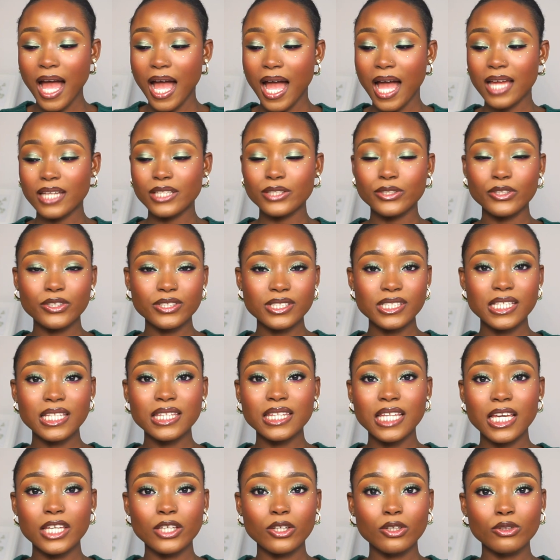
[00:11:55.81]
and you're saying
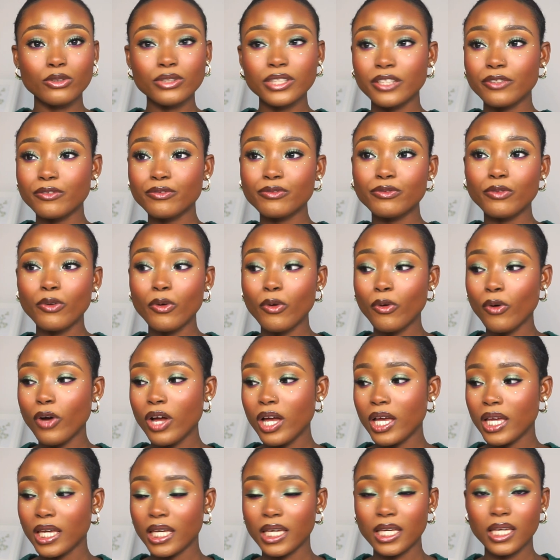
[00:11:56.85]
that you're looking for
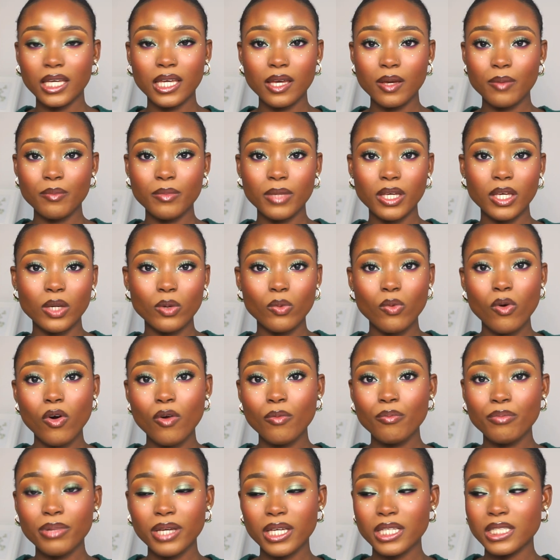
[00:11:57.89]
a
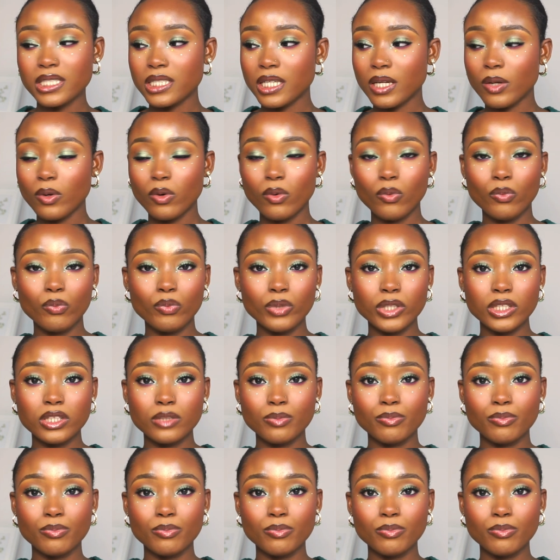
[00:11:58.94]
one bed with